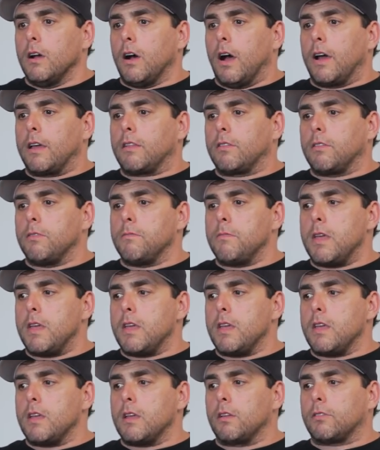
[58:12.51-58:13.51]
like, to
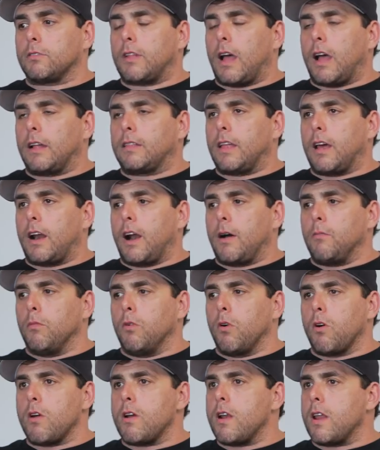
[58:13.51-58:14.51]
me, it's not that I'm
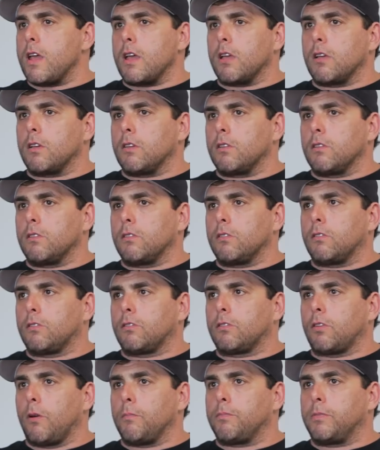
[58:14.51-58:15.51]
learning
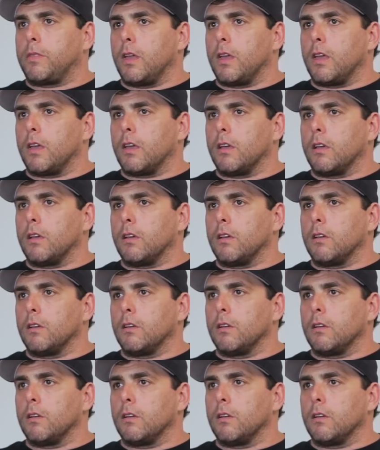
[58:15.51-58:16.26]
something,